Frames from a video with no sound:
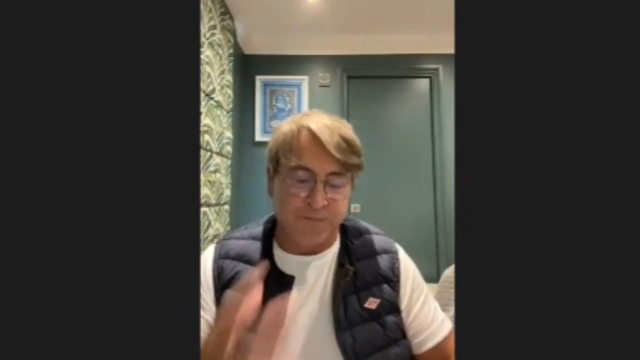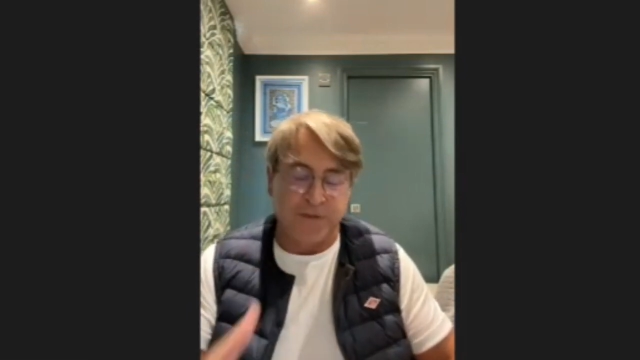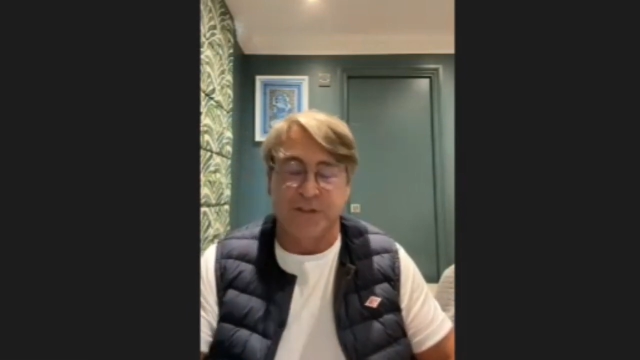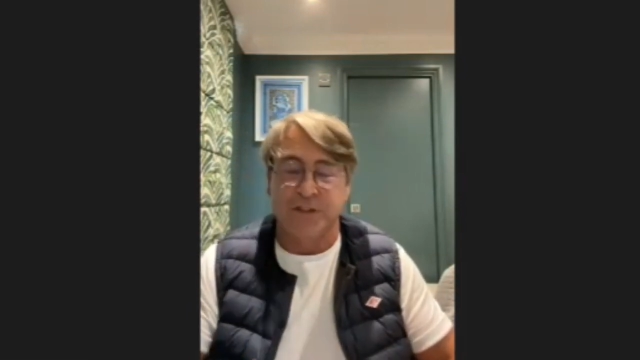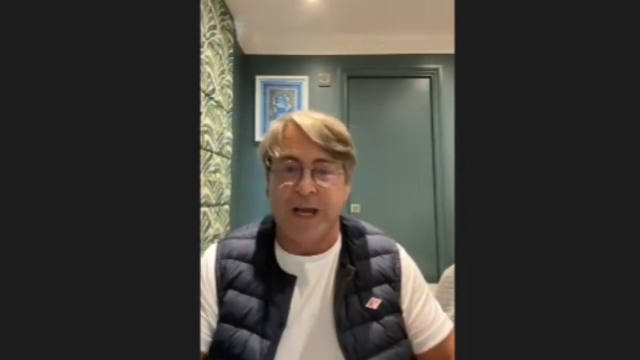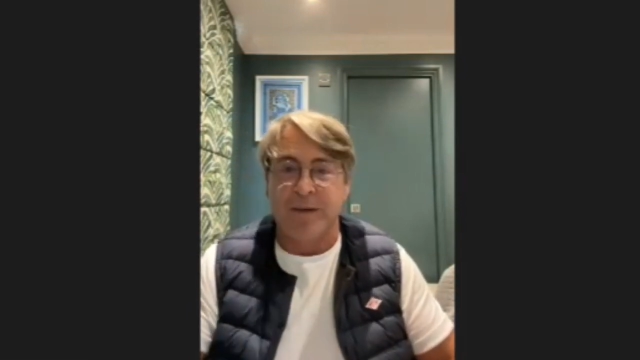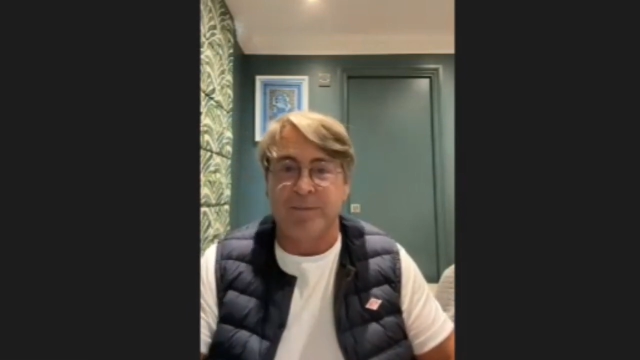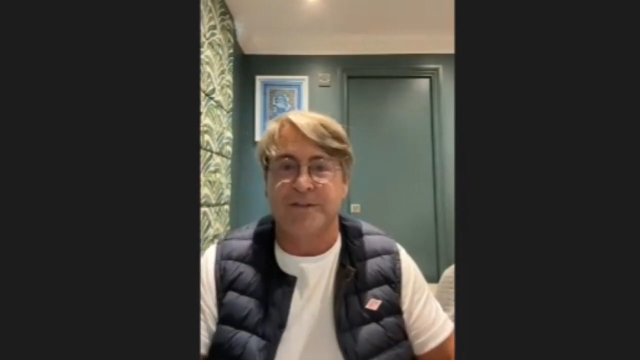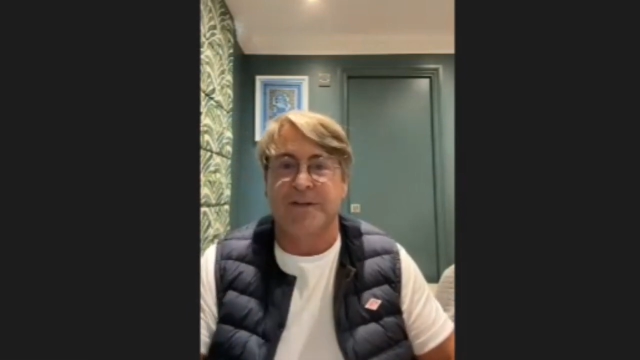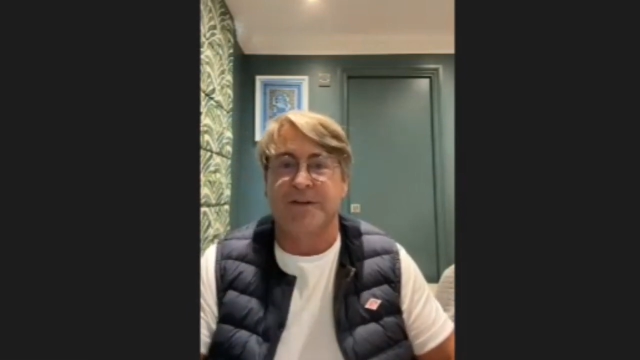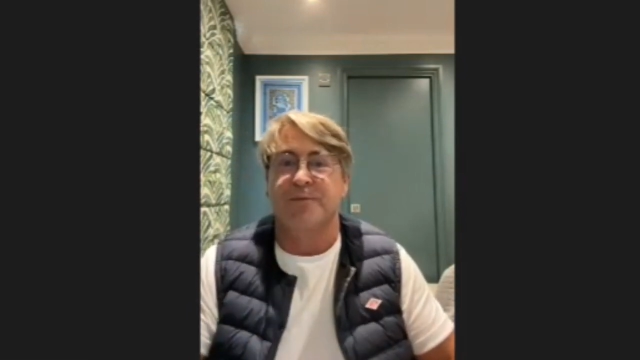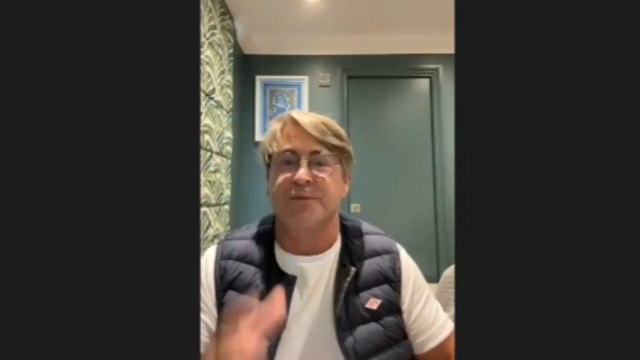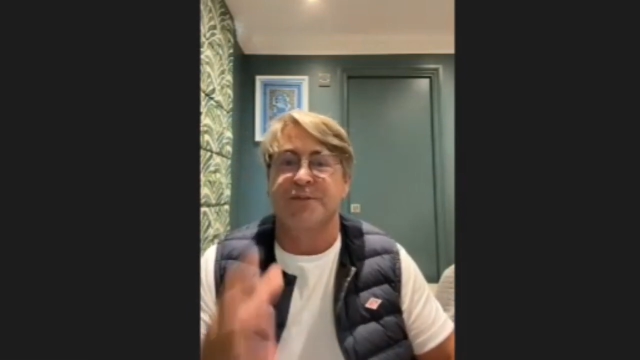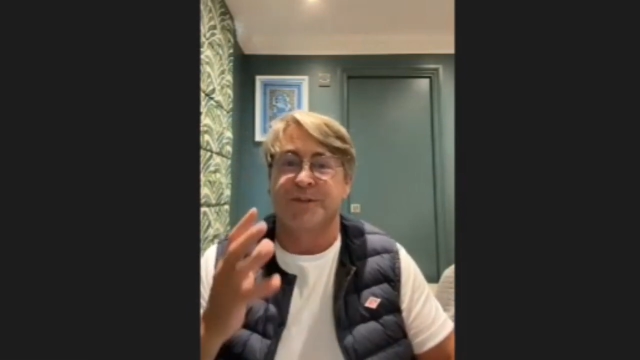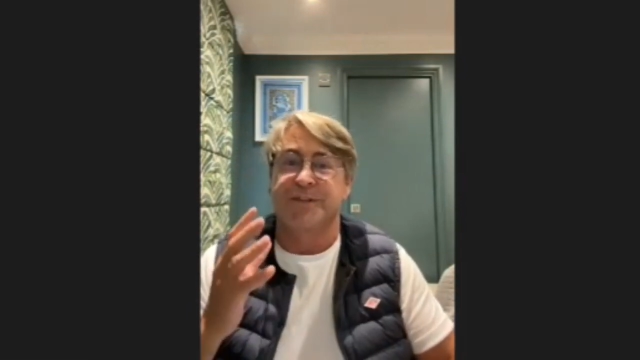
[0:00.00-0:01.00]
the
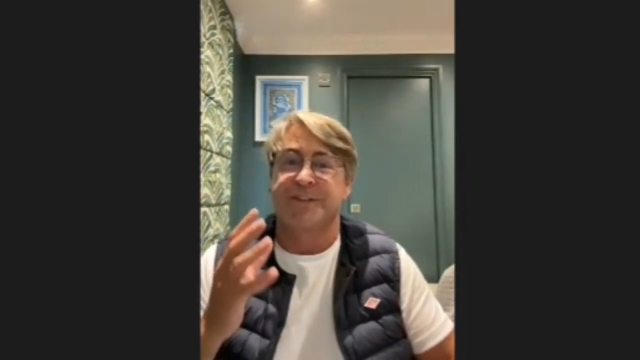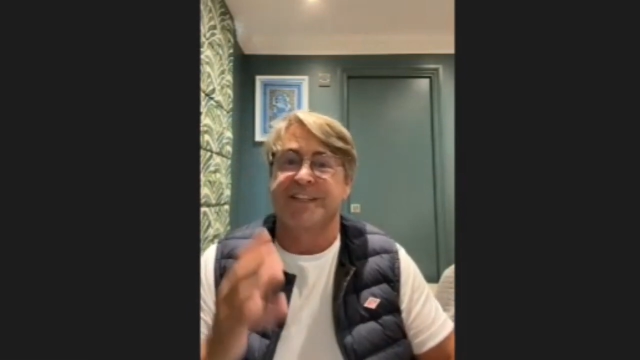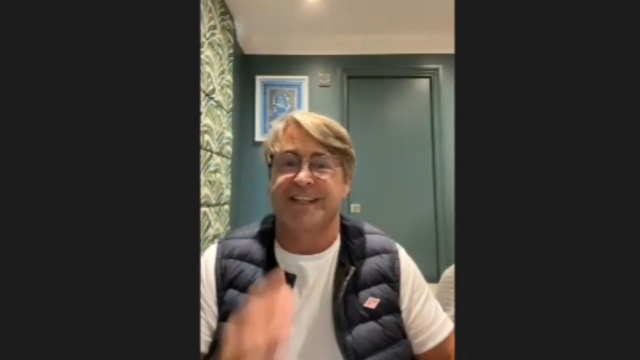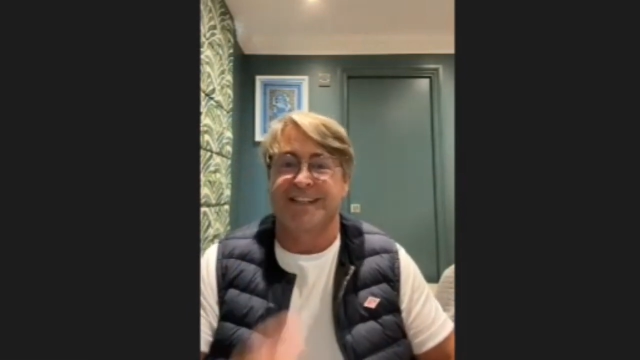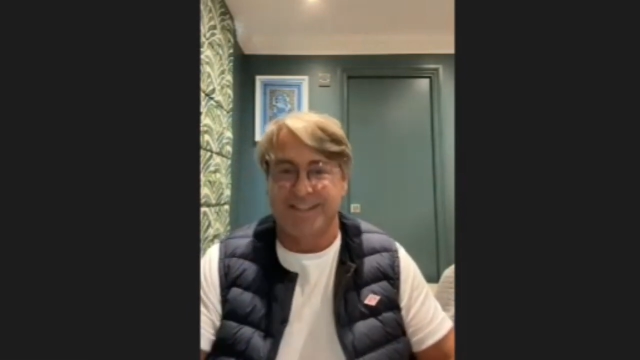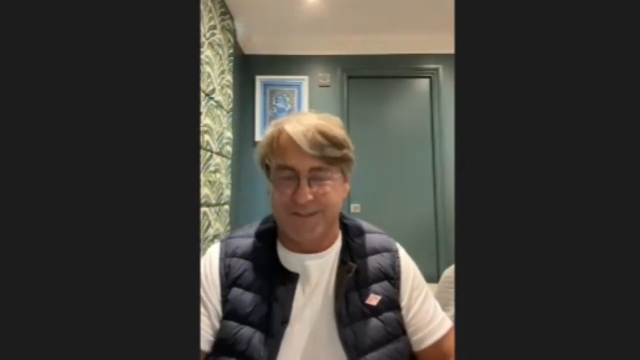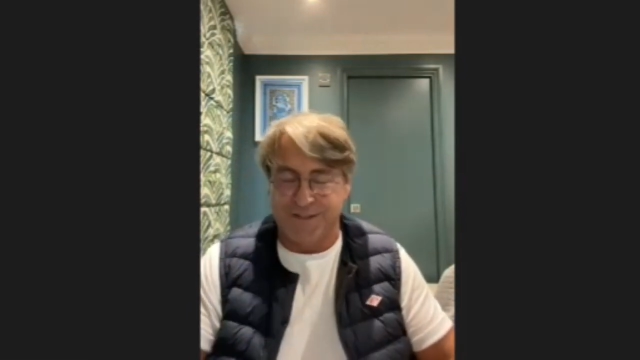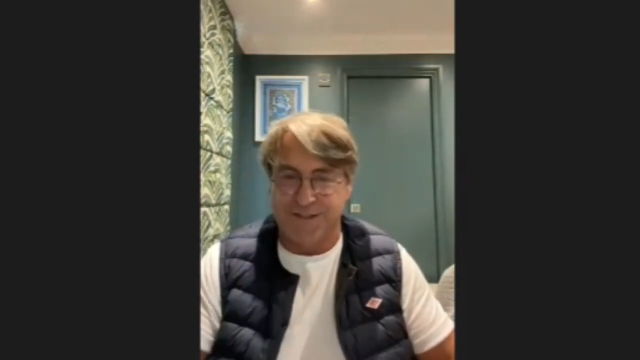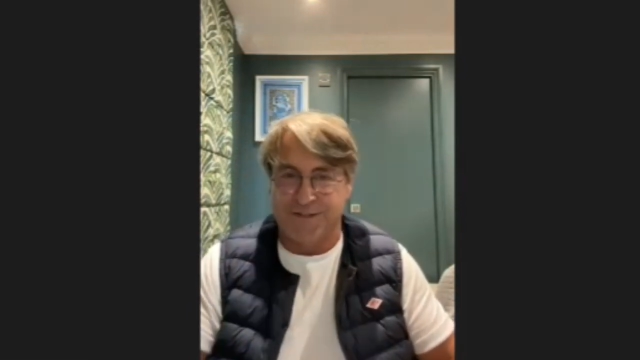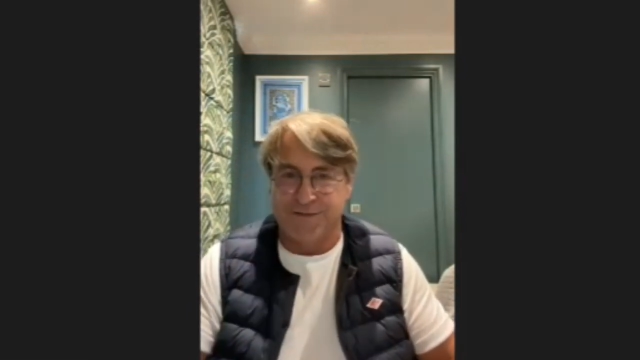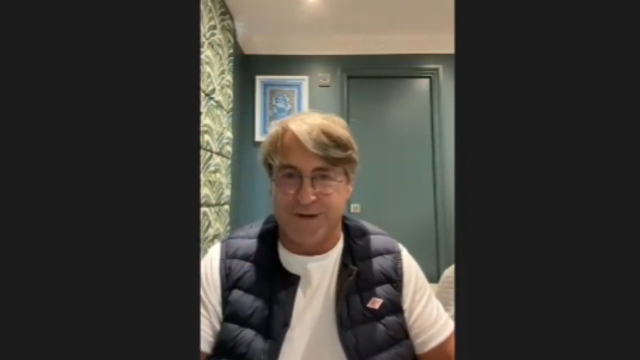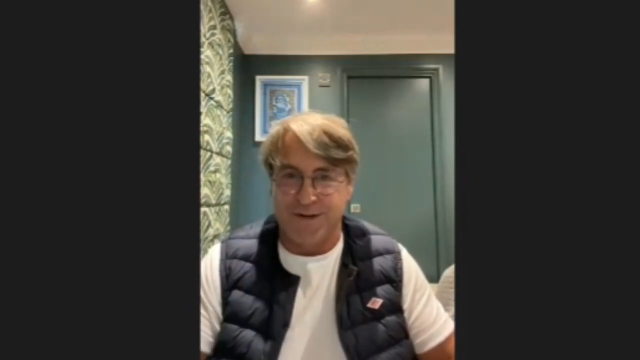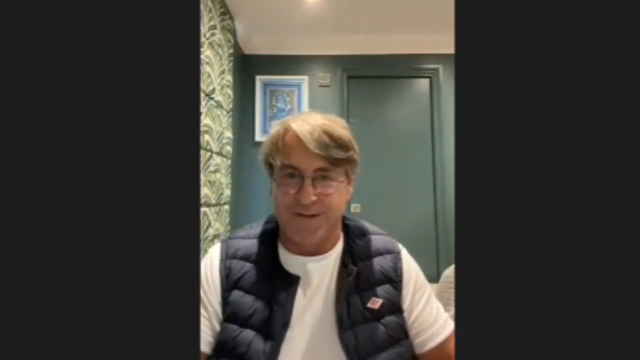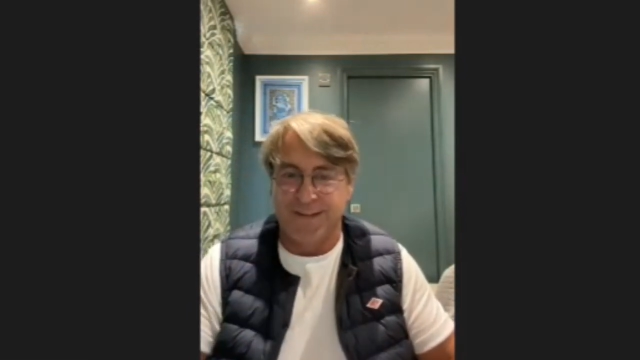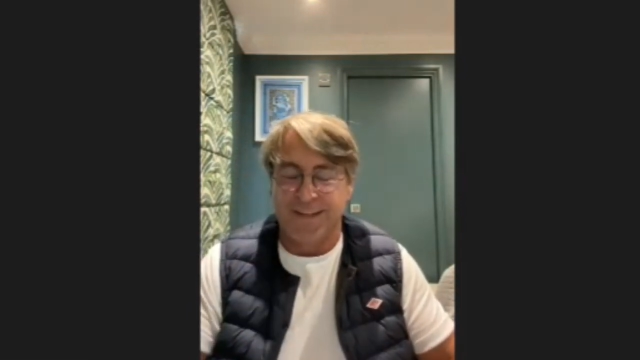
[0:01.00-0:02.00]
chapter, was on
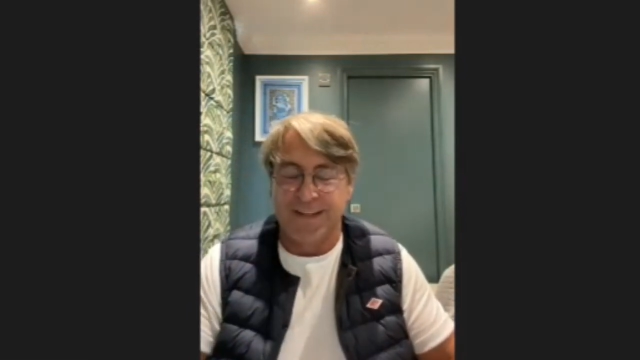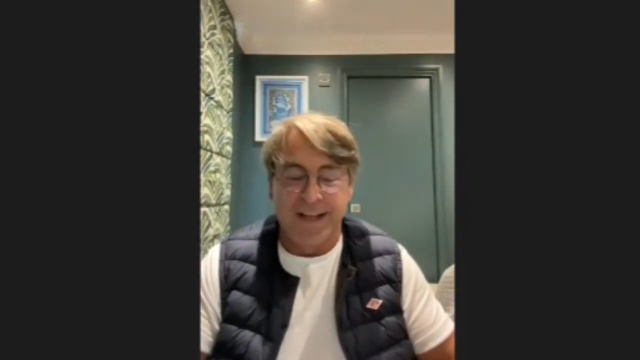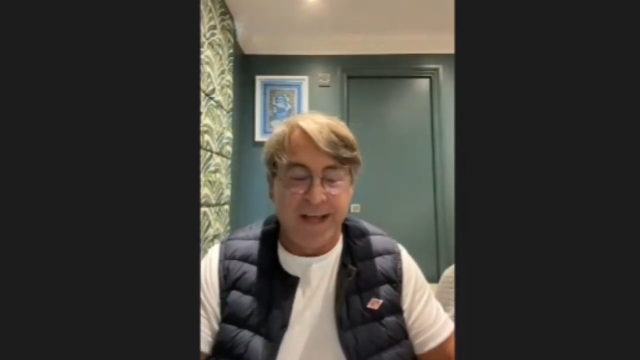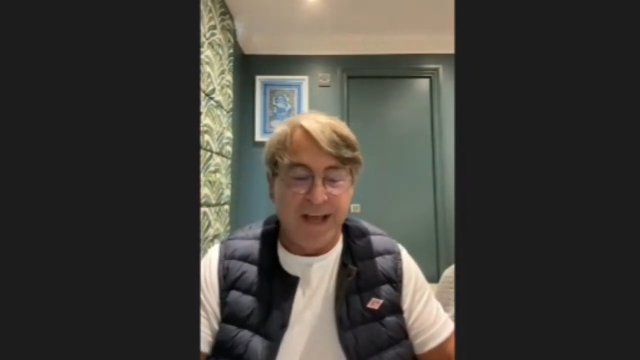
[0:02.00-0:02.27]
testosterone.